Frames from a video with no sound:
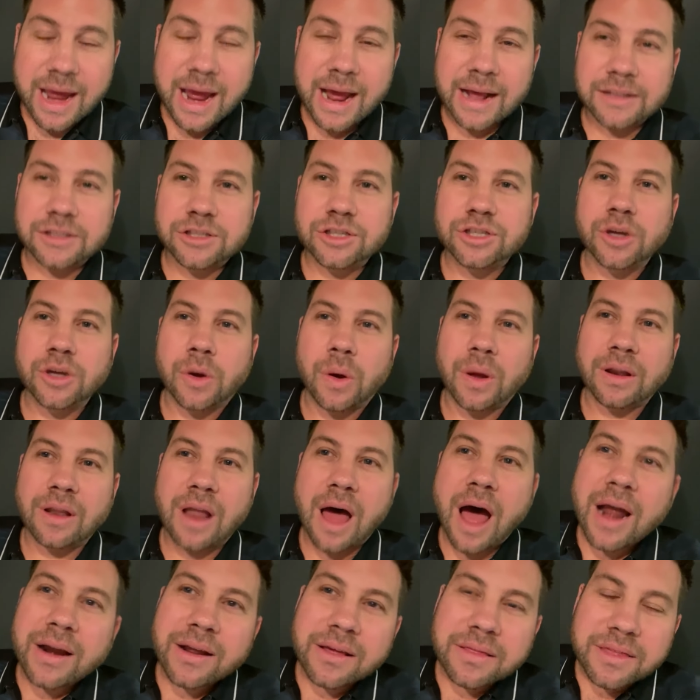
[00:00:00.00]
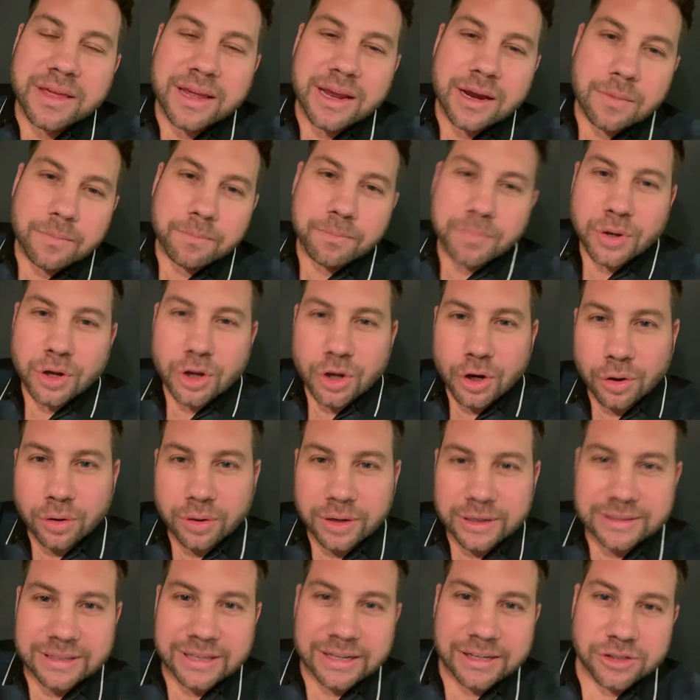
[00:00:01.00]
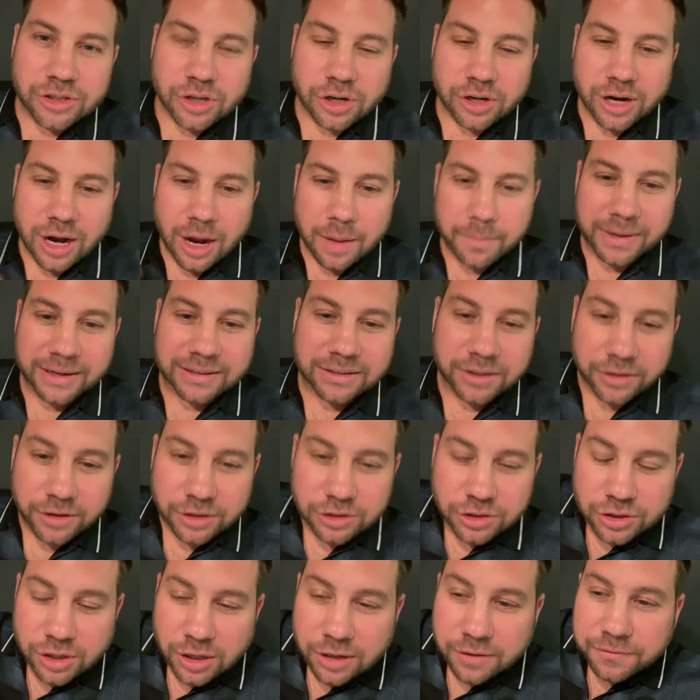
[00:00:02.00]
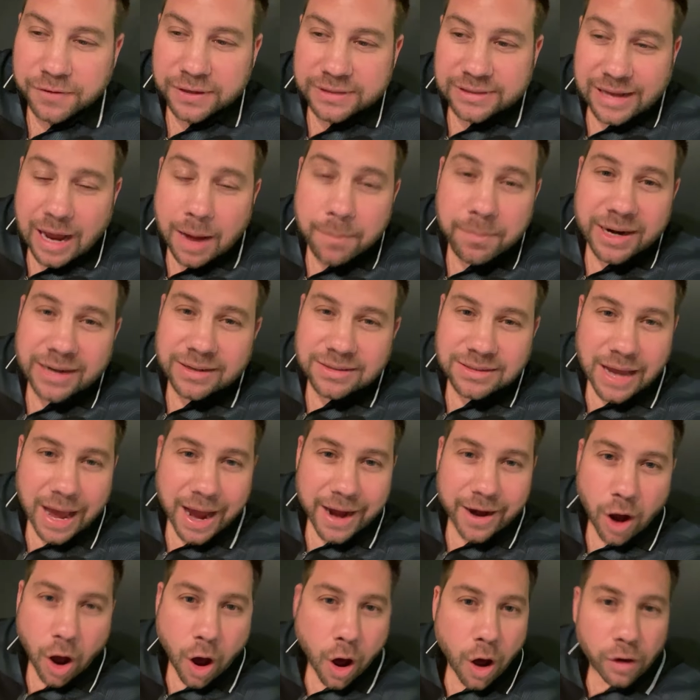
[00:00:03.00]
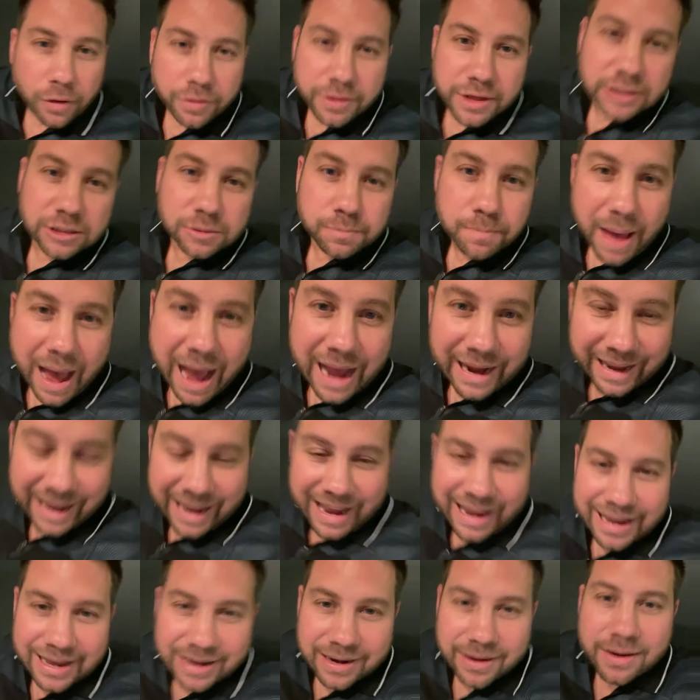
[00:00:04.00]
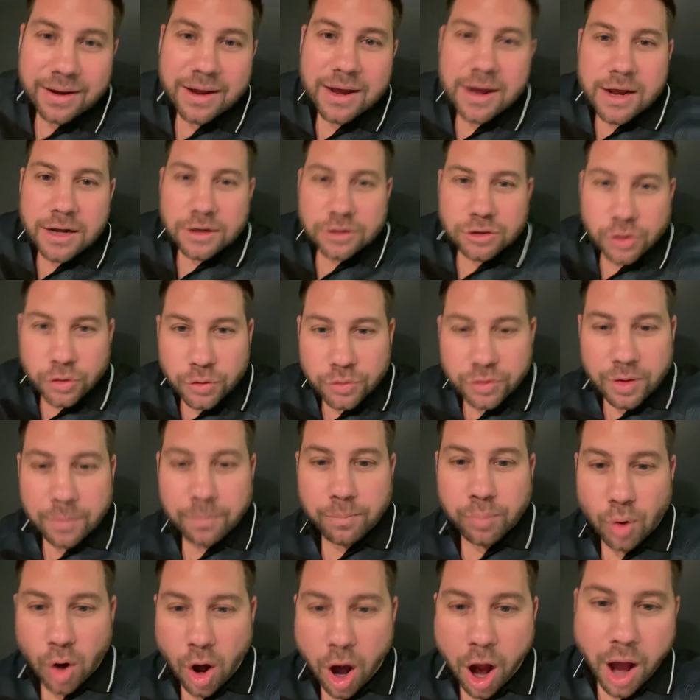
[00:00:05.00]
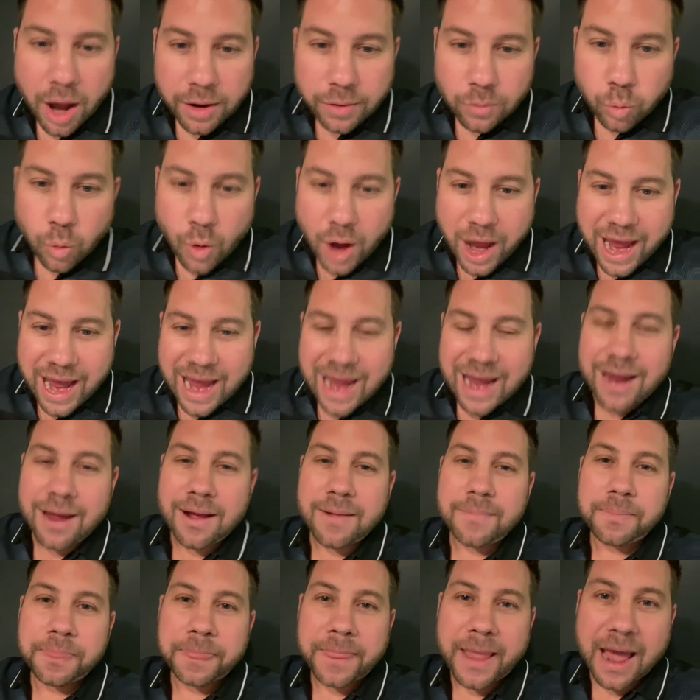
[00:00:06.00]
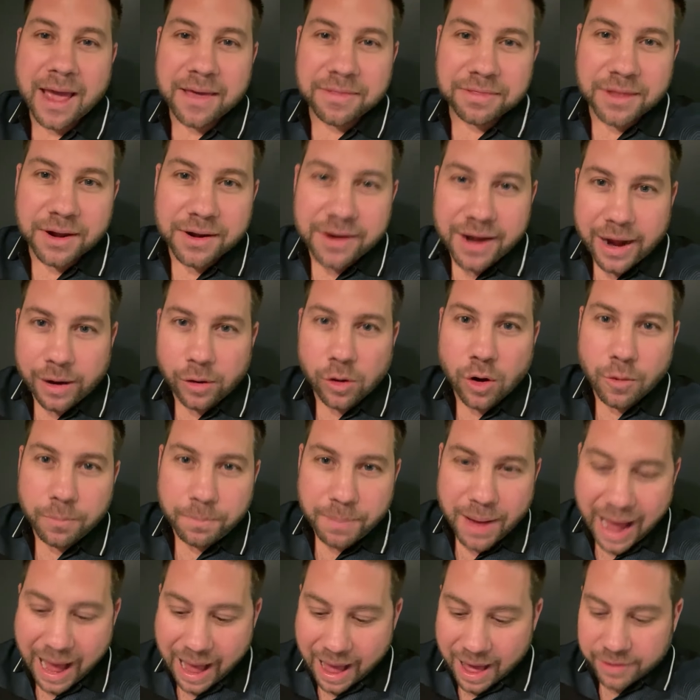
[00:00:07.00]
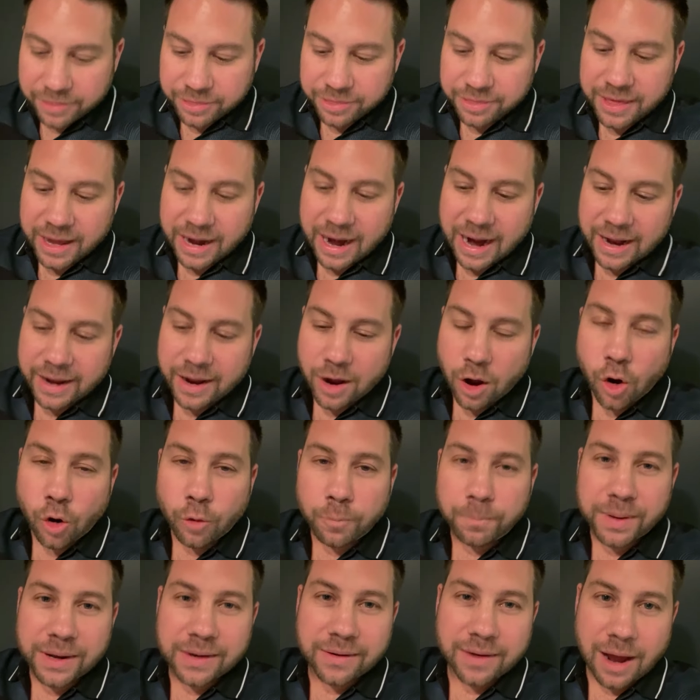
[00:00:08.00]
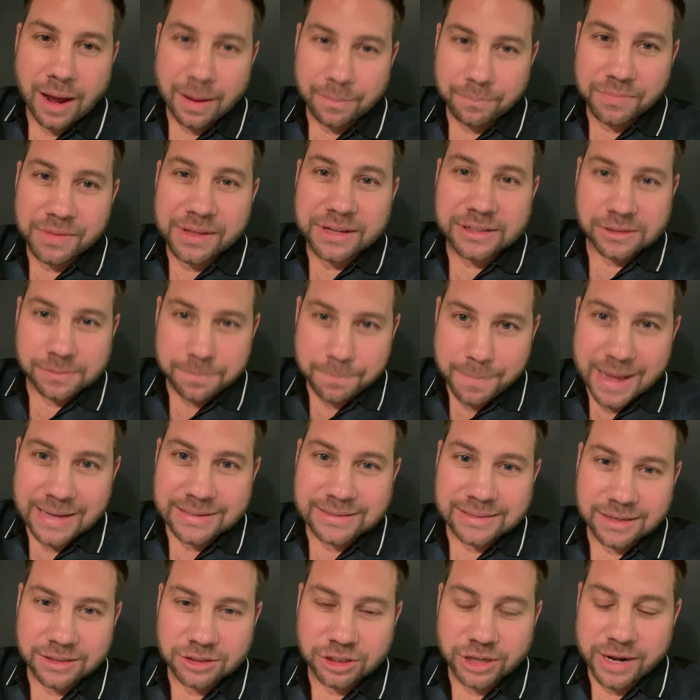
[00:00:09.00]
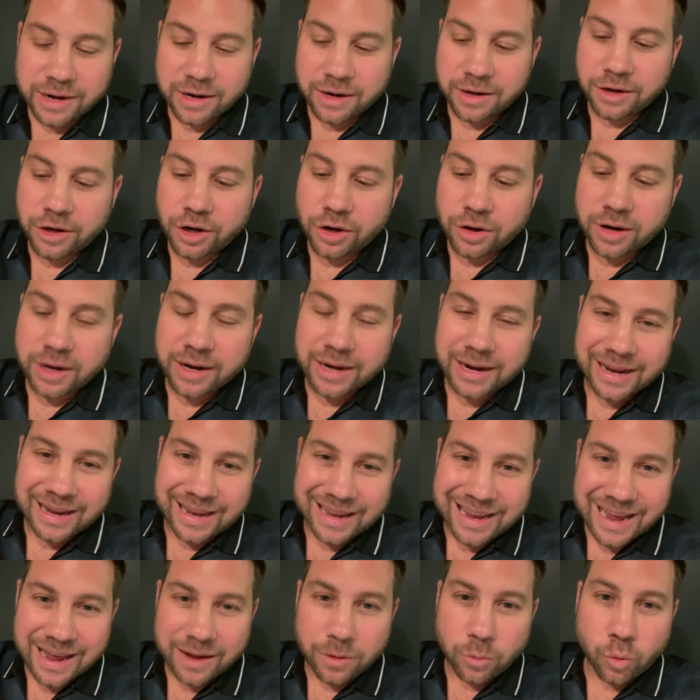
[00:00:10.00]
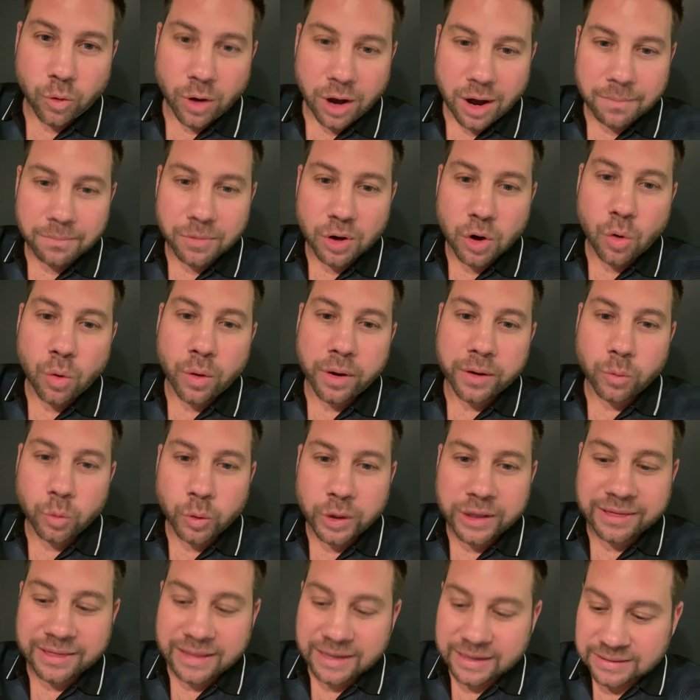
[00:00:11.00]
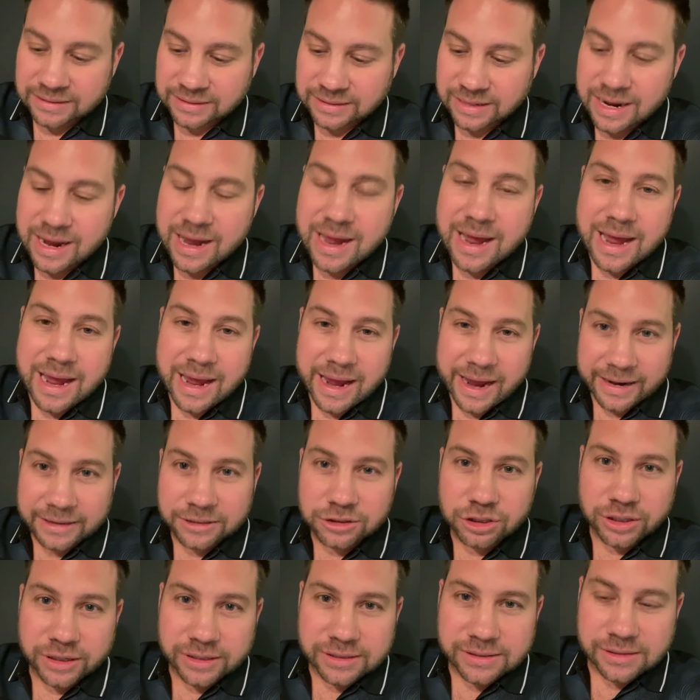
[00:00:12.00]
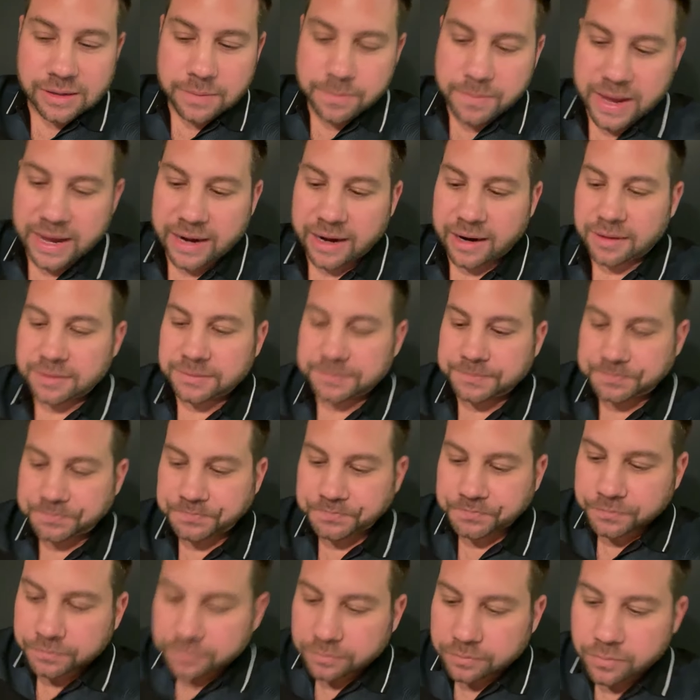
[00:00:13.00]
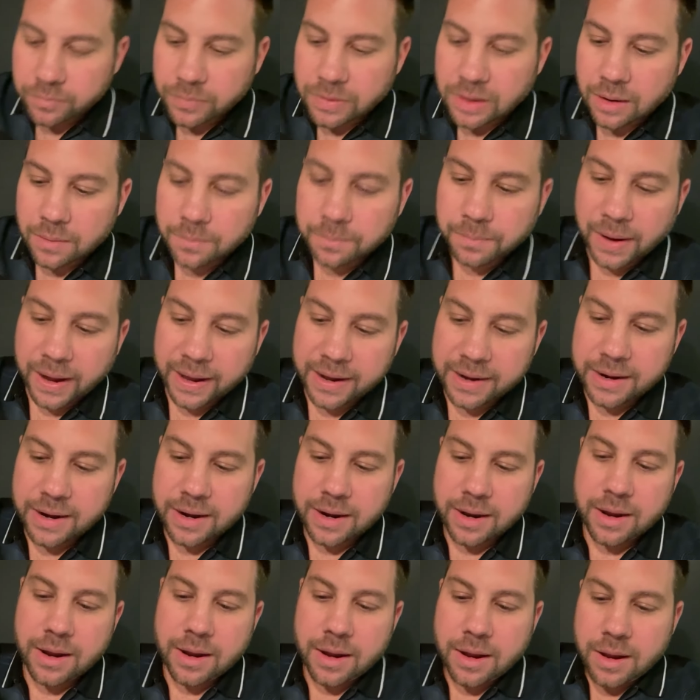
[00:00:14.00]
And so a lot of the impurities are coming to the surface. I'm going to tie all this back in to the broad way and the narrow path that I opened up this message in. And you're going to get where I'm going with this in just a minute. But